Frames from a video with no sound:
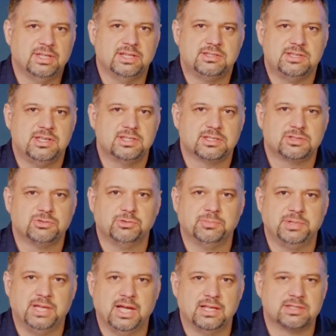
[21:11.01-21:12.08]
that Jesus will
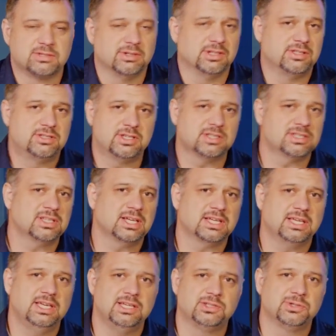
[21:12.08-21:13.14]
be answering. Just
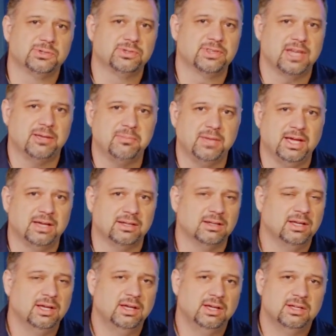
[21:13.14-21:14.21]
like he told that man